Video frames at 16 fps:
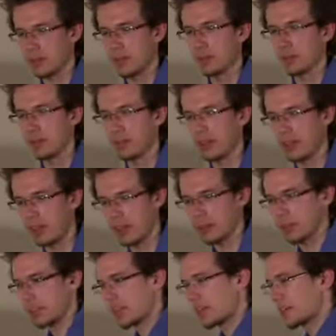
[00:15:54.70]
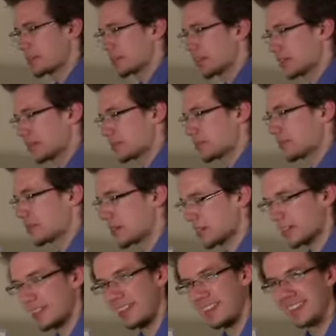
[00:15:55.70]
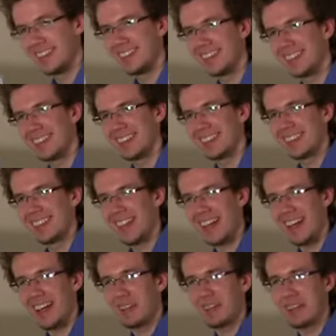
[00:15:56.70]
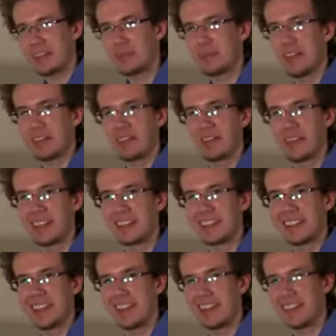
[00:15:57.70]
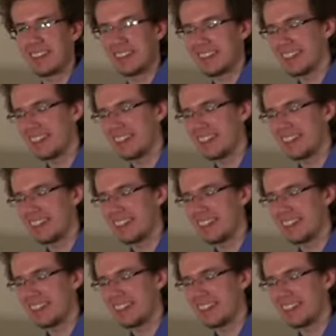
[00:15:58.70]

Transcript: I'm a boy, and I'm glad I'm a good boy. Ah, where's my fudge now?